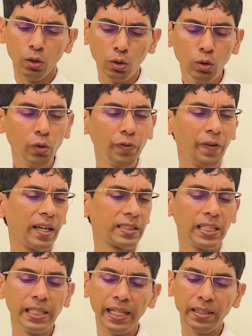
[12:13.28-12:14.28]
2
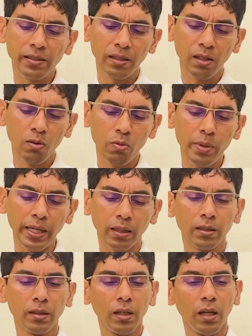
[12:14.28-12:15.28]
fasted days in a week,
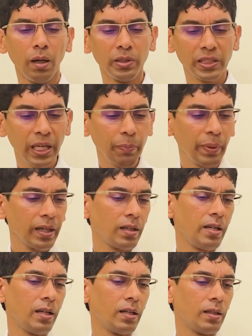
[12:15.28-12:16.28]
skipping a
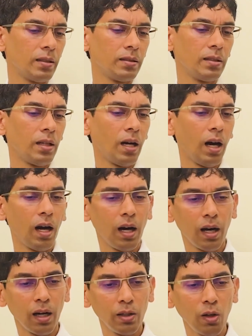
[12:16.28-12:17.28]
dinner,
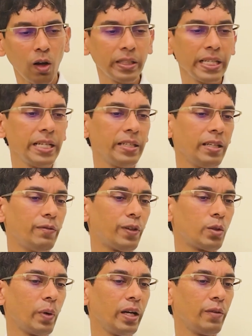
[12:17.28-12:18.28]
not eating for
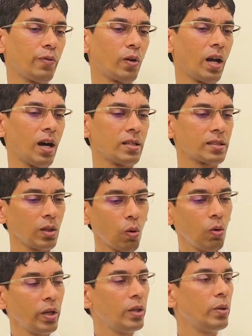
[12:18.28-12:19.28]
24 hours and
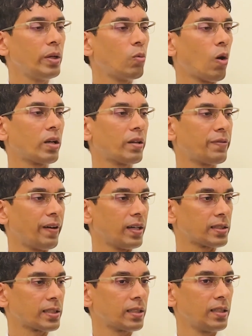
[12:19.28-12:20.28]
only doing water
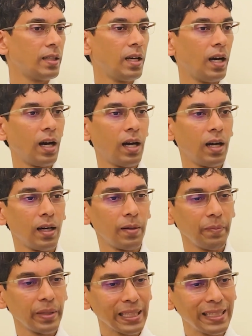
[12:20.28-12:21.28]
fast.
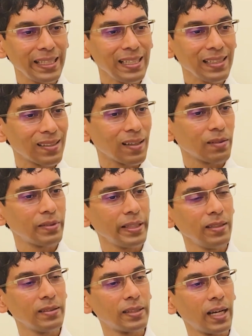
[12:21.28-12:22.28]
These are
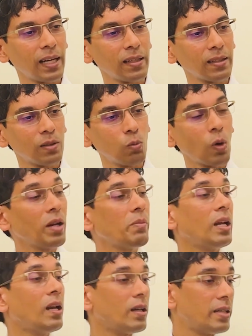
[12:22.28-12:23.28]
things that 1
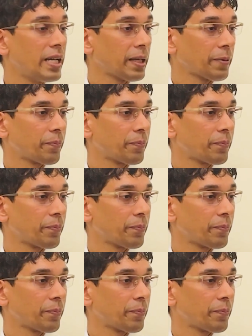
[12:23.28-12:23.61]
meal a day.